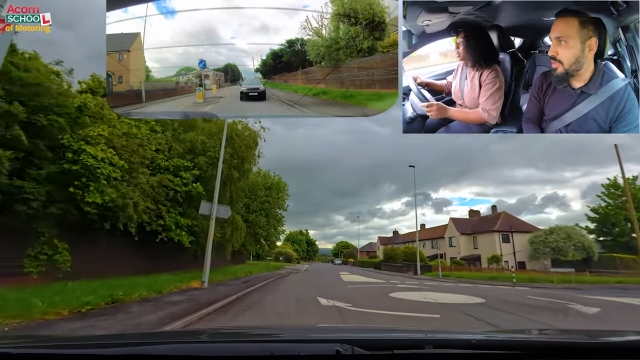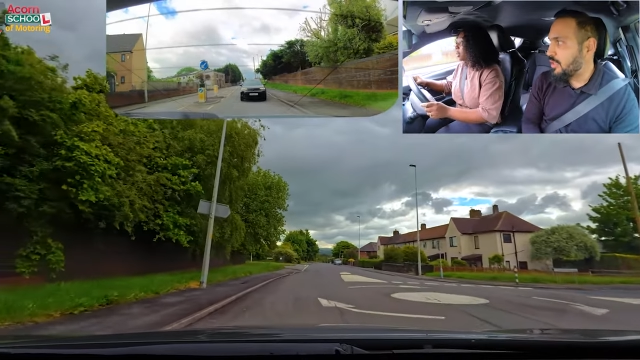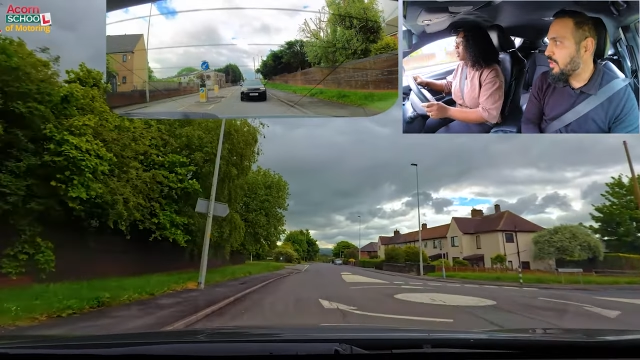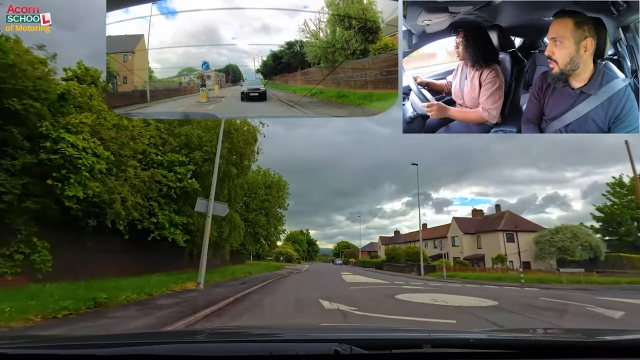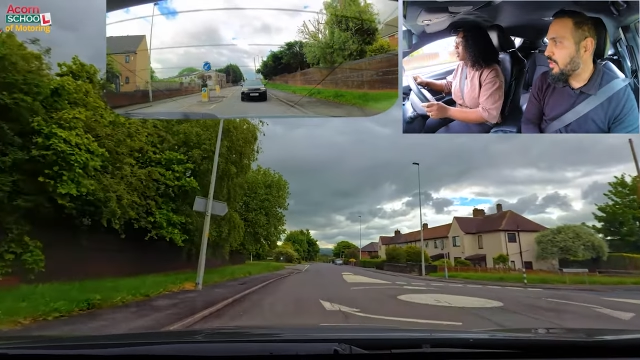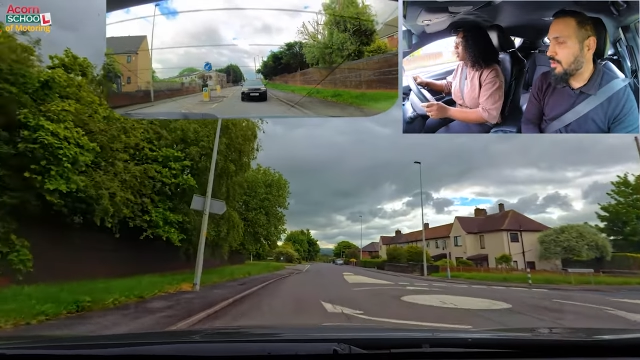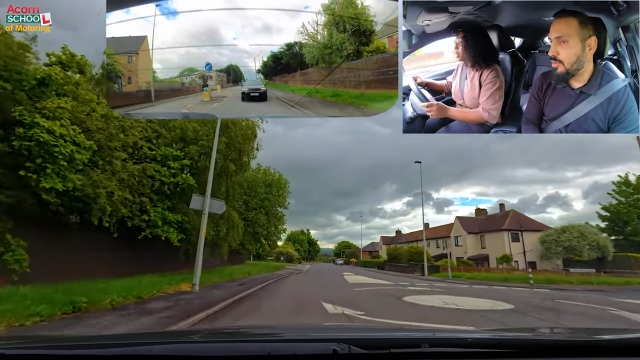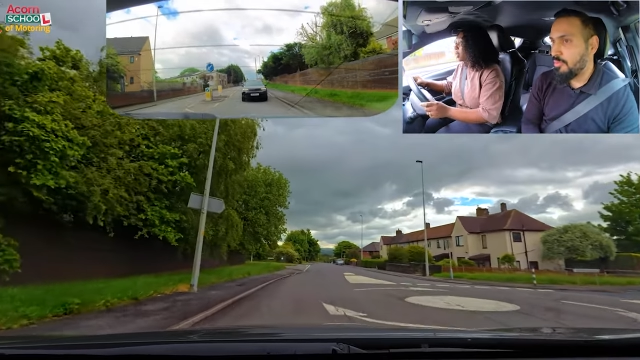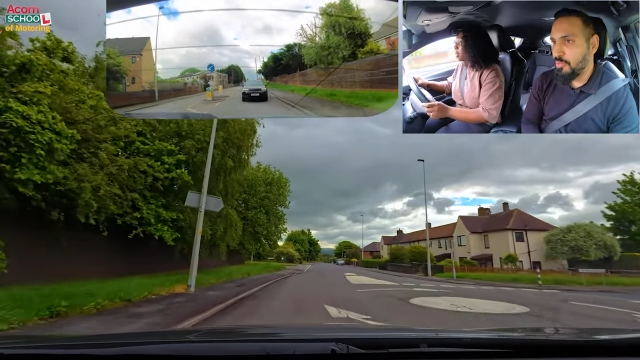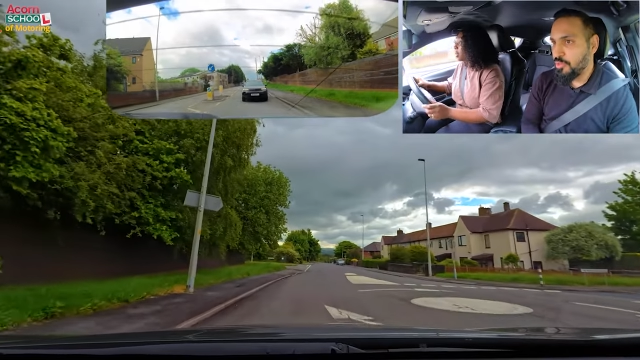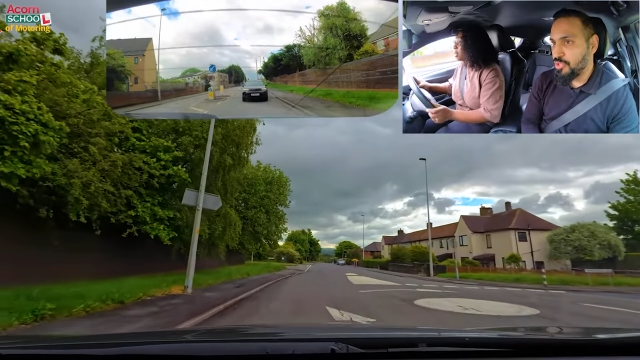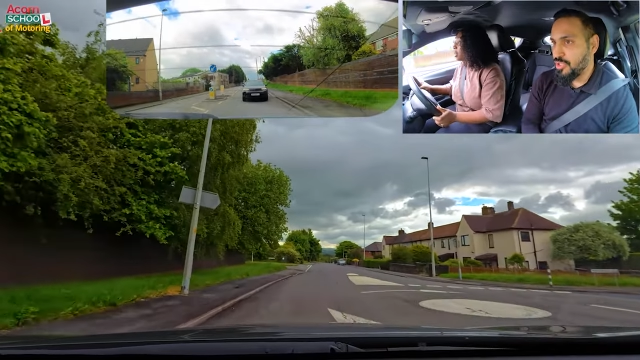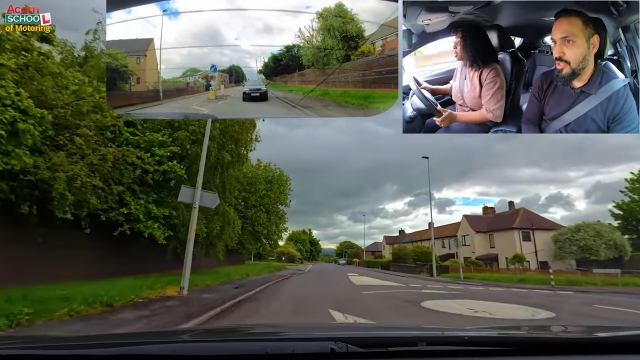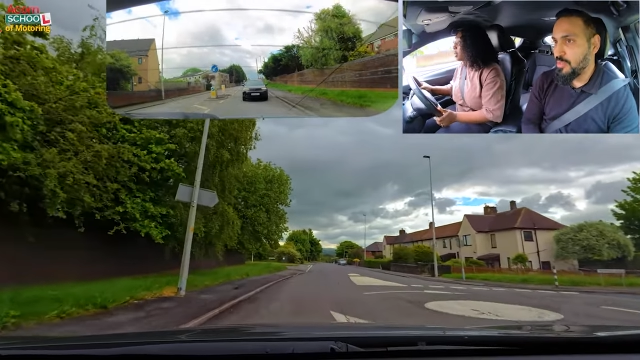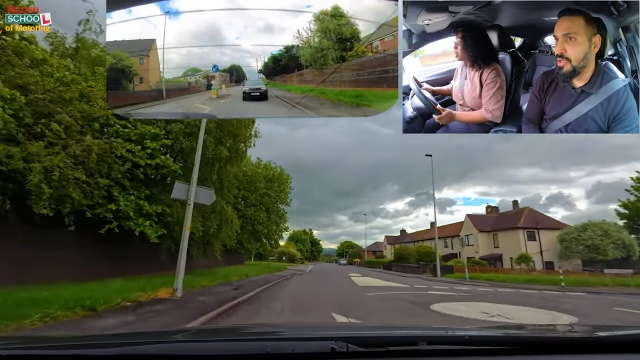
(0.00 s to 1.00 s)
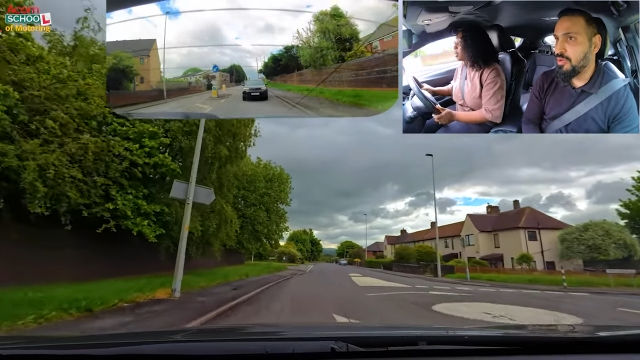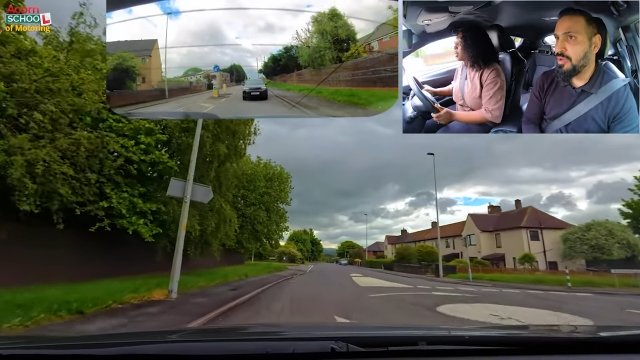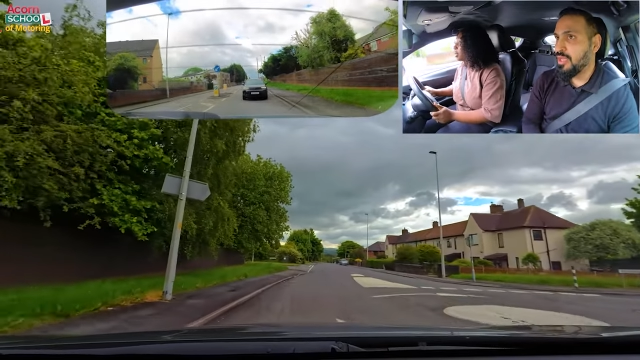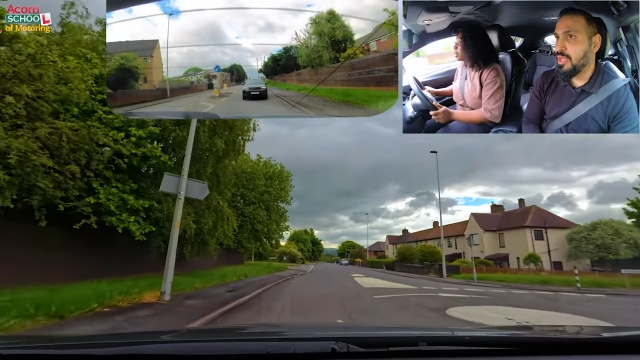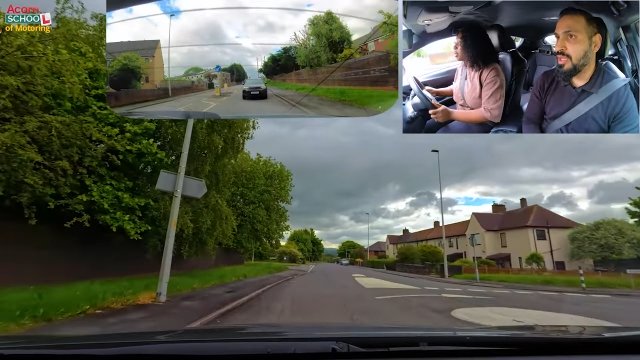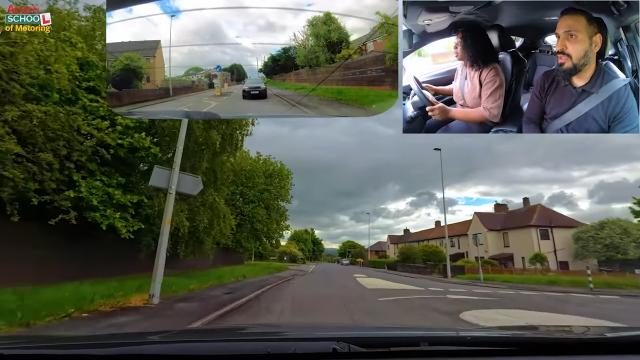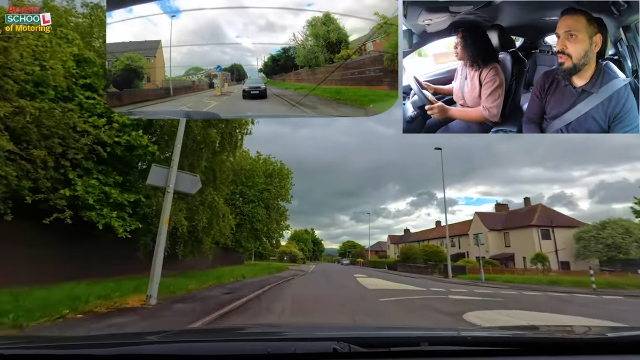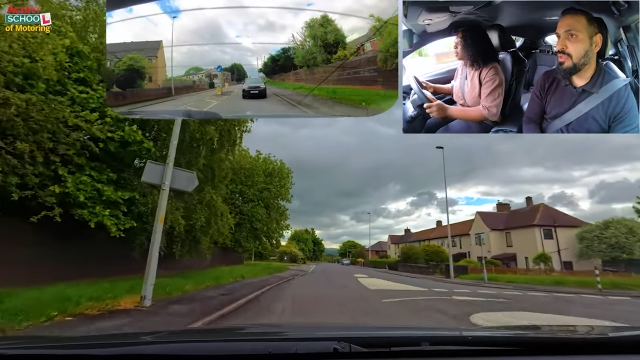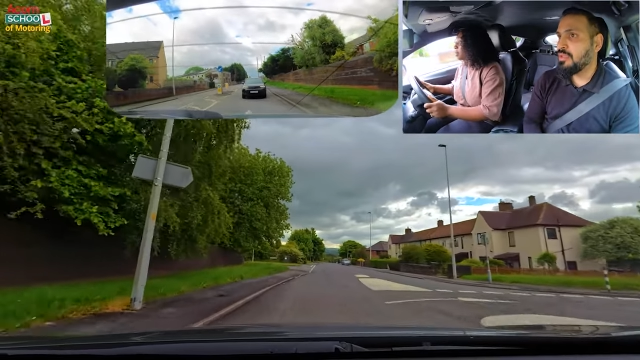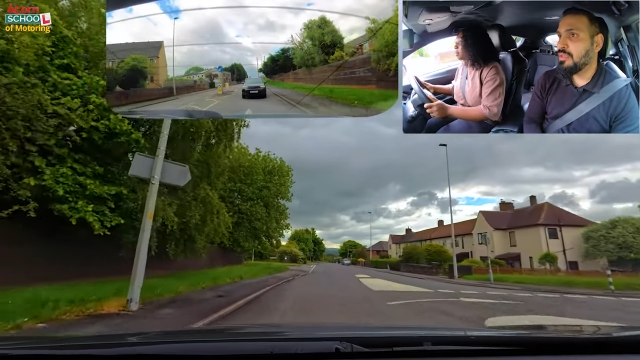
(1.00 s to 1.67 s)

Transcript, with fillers: quickly. Push your speed quicker,